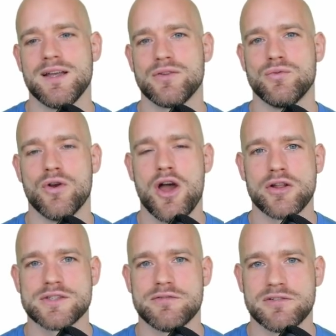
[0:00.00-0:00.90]
to
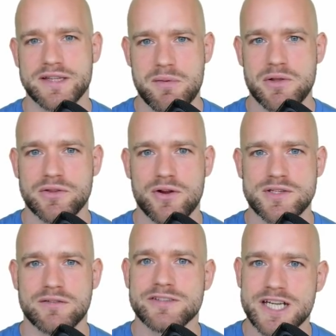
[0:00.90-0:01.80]
learn the
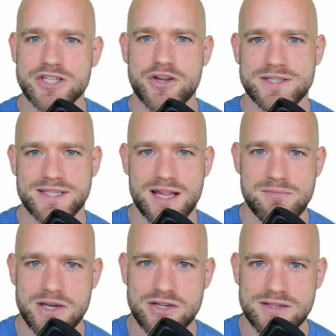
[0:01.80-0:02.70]
fundamentals of gestures and
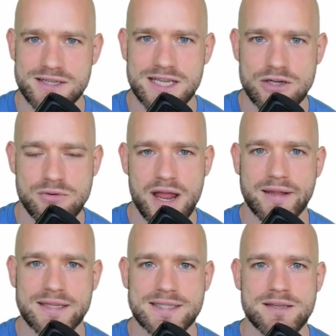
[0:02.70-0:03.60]
animations in React
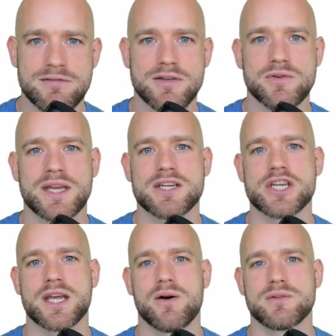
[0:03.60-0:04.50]
Native, you can
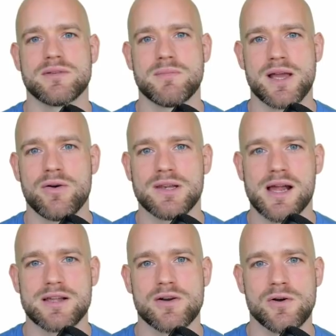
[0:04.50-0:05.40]
check out my
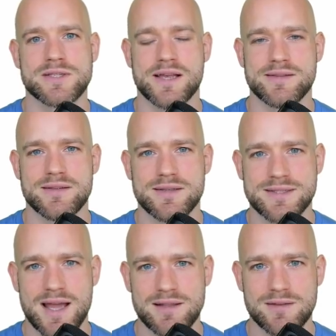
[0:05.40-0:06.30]
online course at
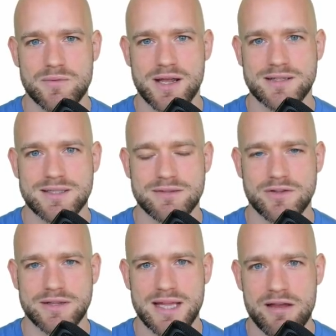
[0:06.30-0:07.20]

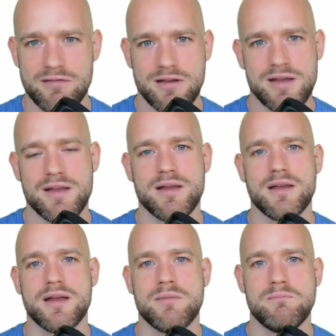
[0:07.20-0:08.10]
startreactnative.dev.
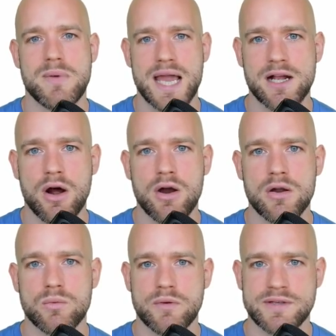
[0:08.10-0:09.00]
My goal
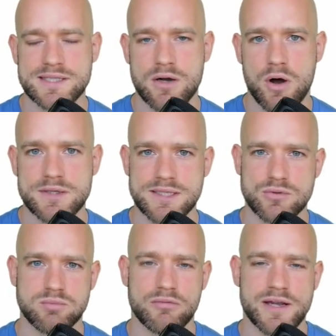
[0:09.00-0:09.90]
with this course is
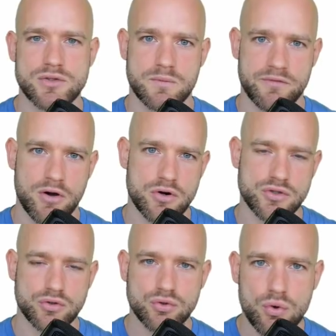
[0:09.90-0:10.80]
to provide you with all
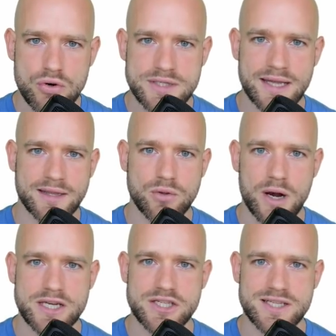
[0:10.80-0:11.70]
the tools and
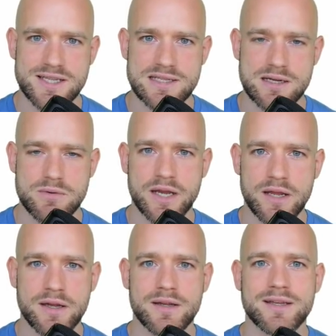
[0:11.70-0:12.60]
knowledge necessary
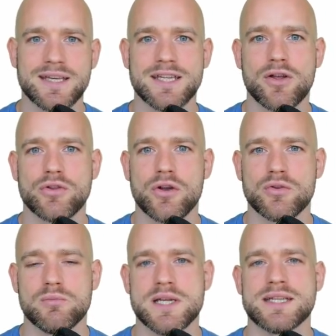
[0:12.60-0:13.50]
in order
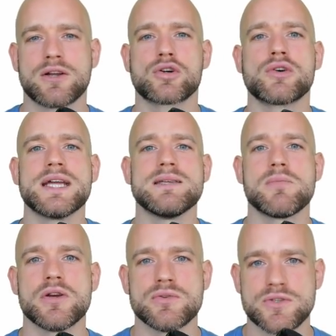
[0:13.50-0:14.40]
to build
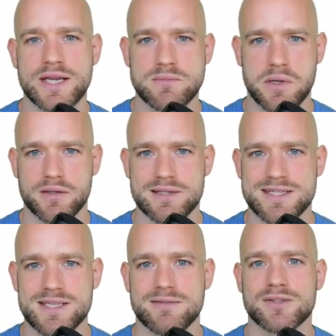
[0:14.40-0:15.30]
incredible user
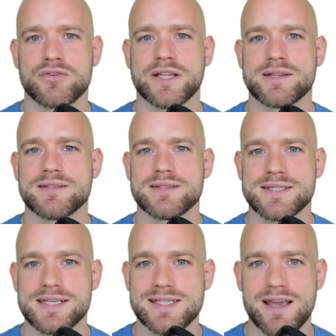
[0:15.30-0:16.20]
experiences that run at
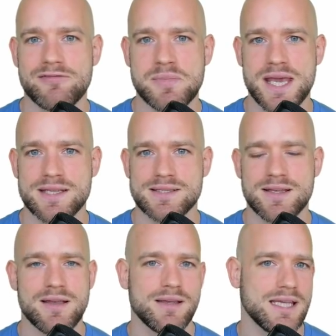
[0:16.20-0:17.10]
60 FPS,
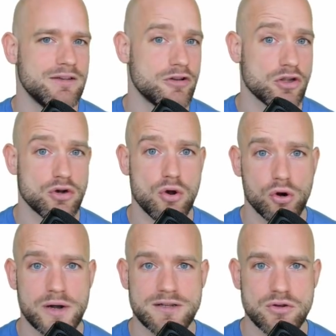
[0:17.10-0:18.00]
even on
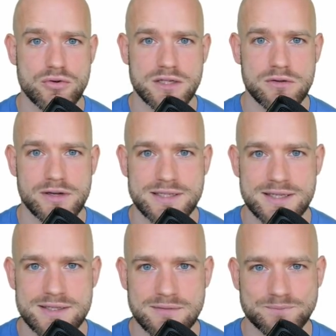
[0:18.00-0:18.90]
low-grade Android
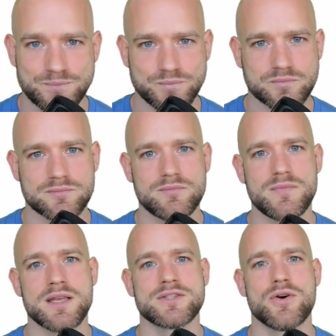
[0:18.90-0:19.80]
devices.
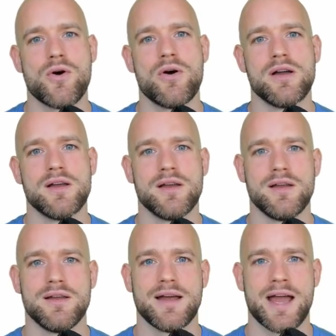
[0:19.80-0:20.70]
So
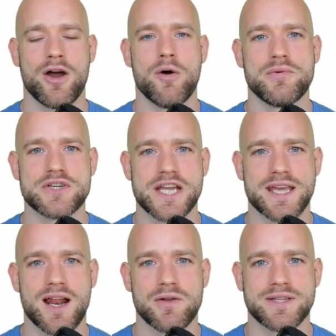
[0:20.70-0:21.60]
I hope you check
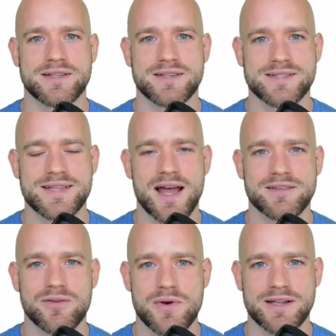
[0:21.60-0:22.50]
it out at
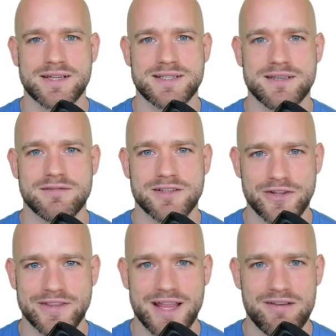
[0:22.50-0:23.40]

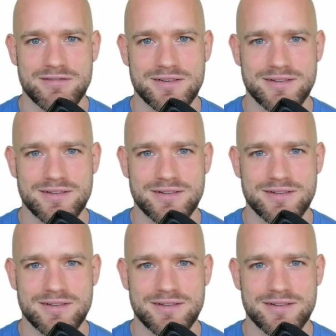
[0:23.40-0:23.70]
startreactnative.dev.